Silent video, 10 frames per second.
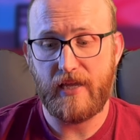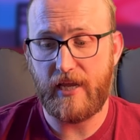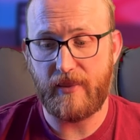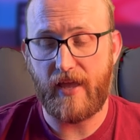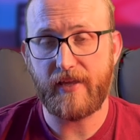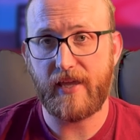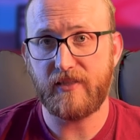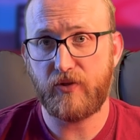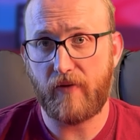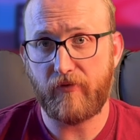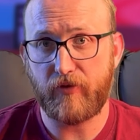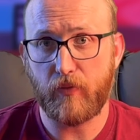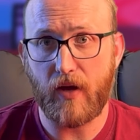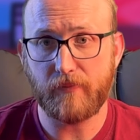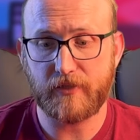In that case, you have a
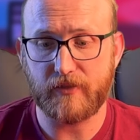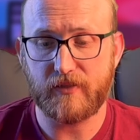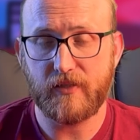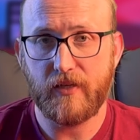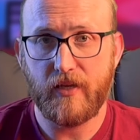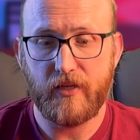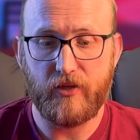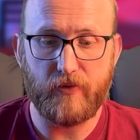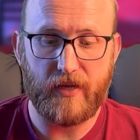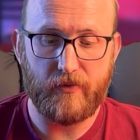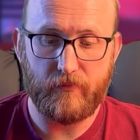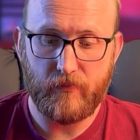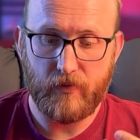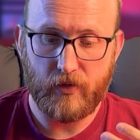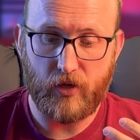few options. You can
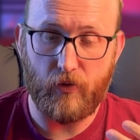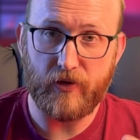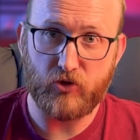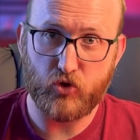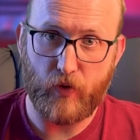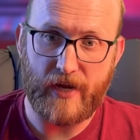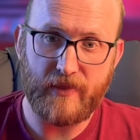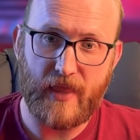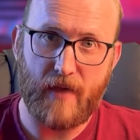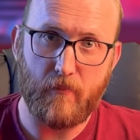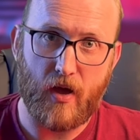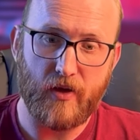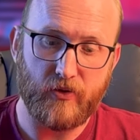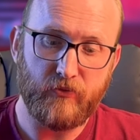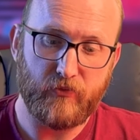go and train that
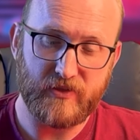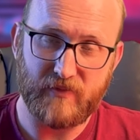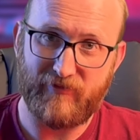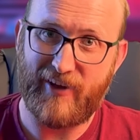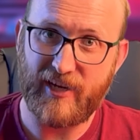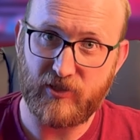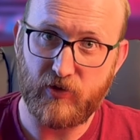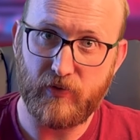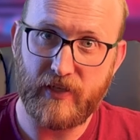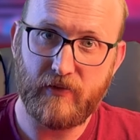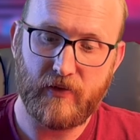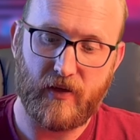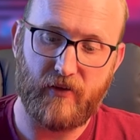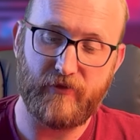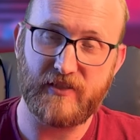model with some fine-tuning
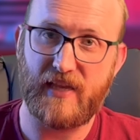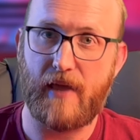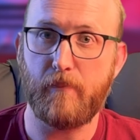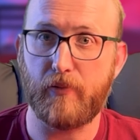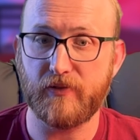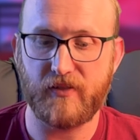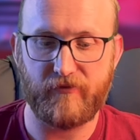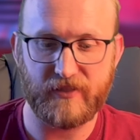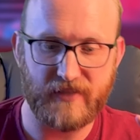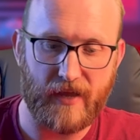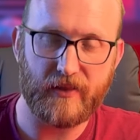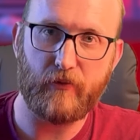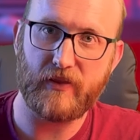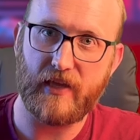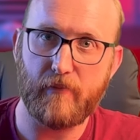of examples of exactly
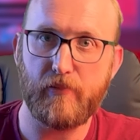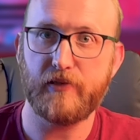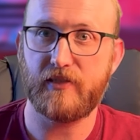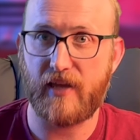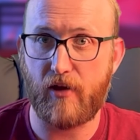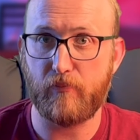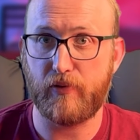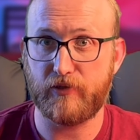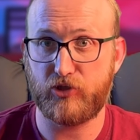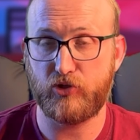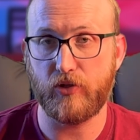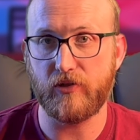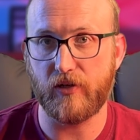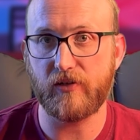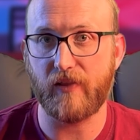what the inputs and outputs
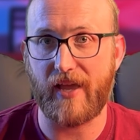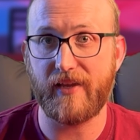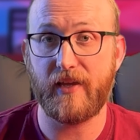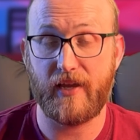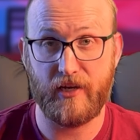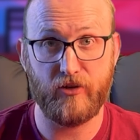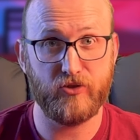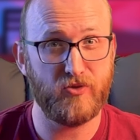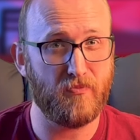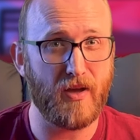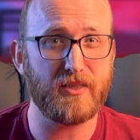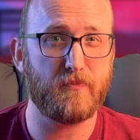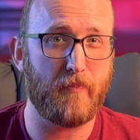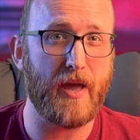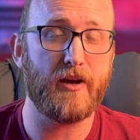should look like, and it'll do
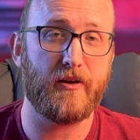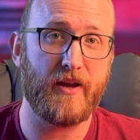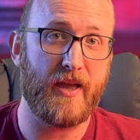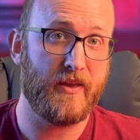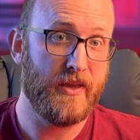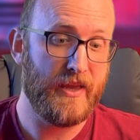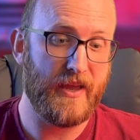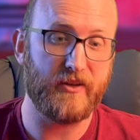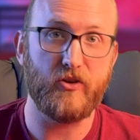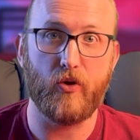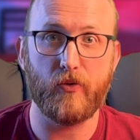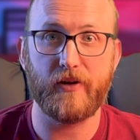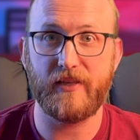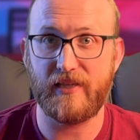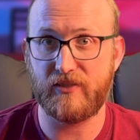much better at
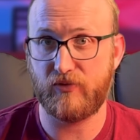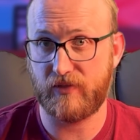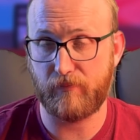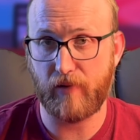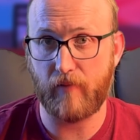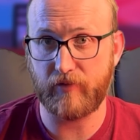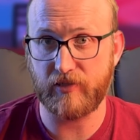ignoring these sorts of prompt